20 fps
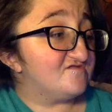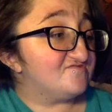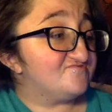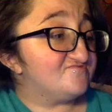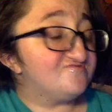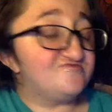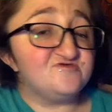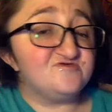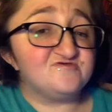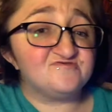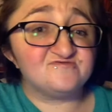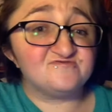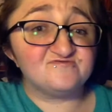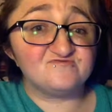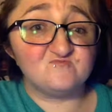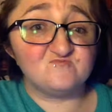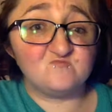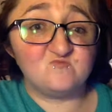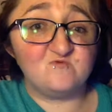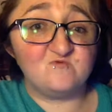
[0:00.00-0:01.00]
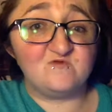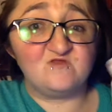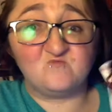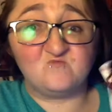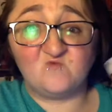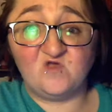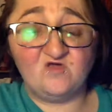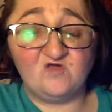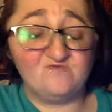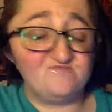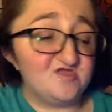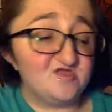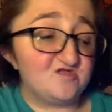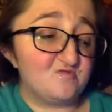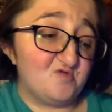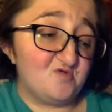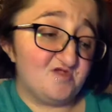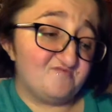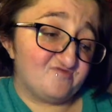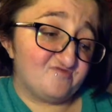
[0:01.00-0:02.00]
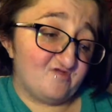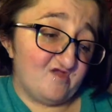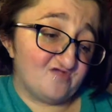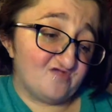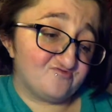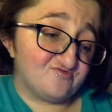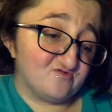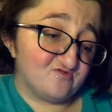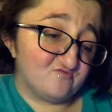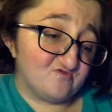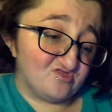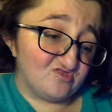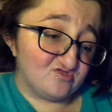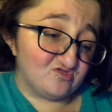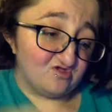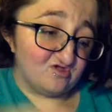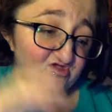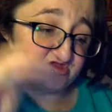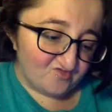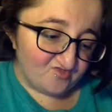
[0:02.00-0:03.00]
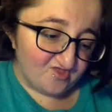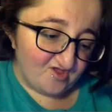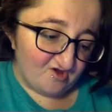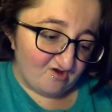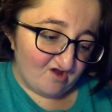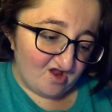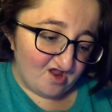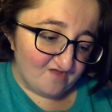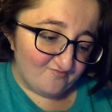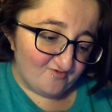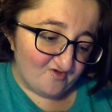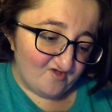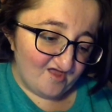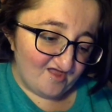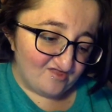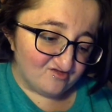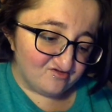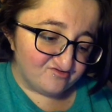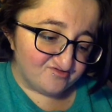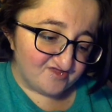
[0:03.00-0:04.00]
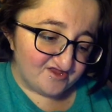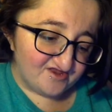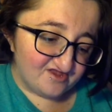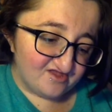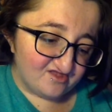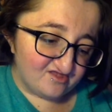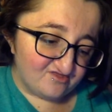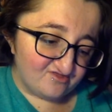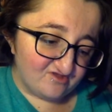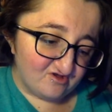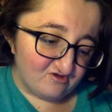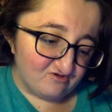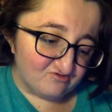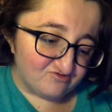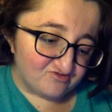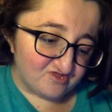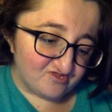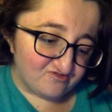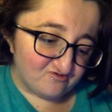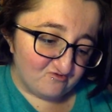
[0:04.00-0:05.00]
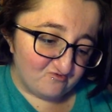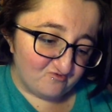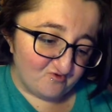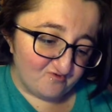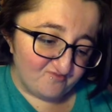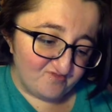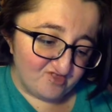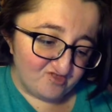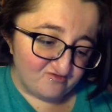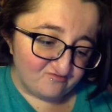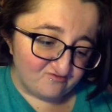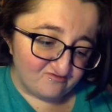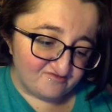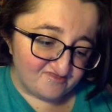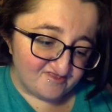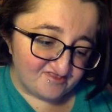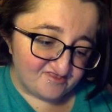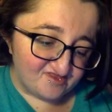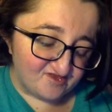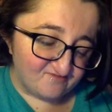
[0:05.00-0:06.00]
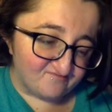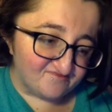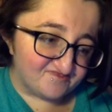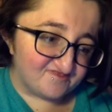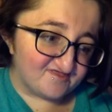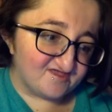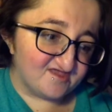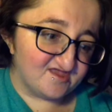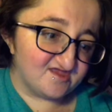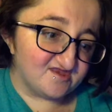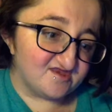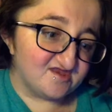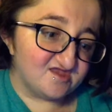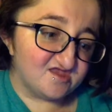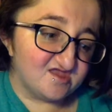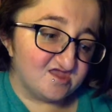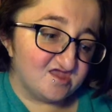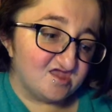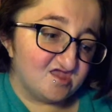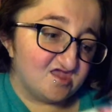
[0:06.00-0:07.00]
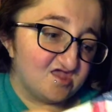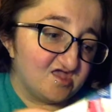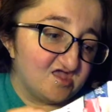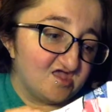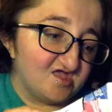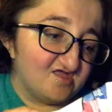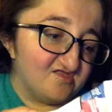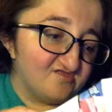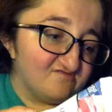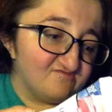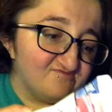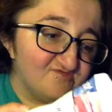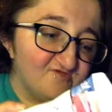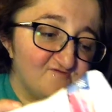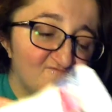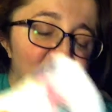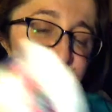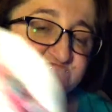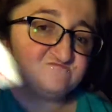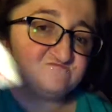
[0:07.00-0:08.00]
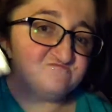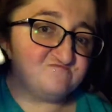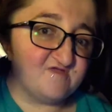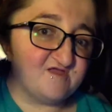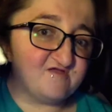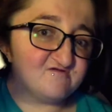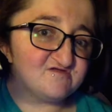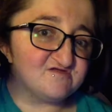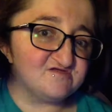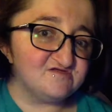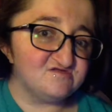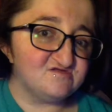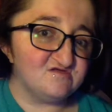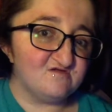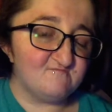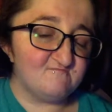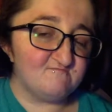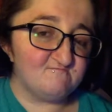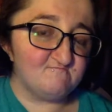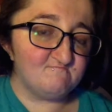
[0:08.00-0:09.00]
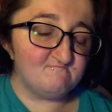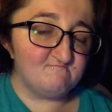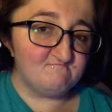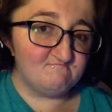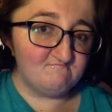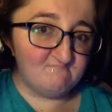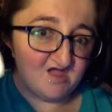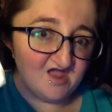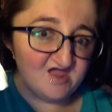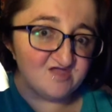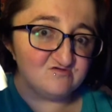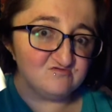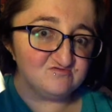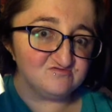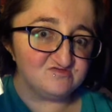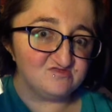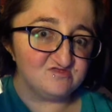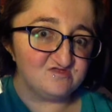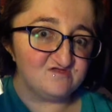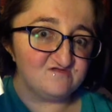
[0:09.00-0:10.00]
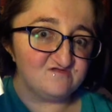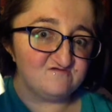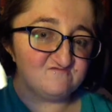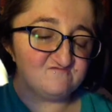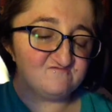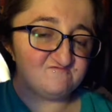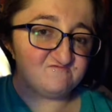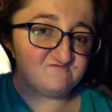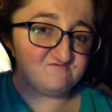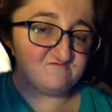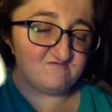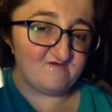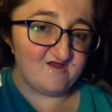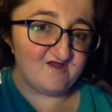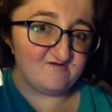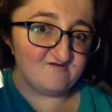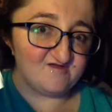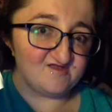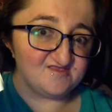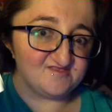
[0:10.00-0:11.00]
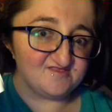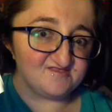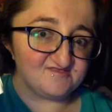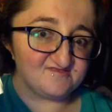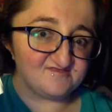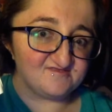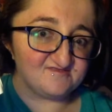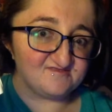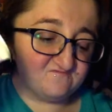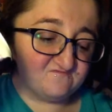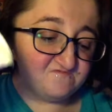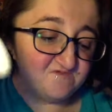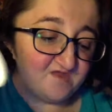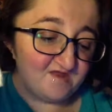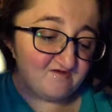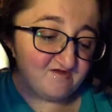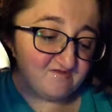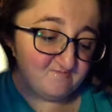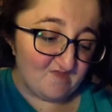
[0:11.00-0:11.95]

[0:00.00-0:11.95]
These Wet n Wild makeup wipes are actually really good. They're hypoallergenic, they're gentle formula for sensitive skin. They're very mildly fragrant. Very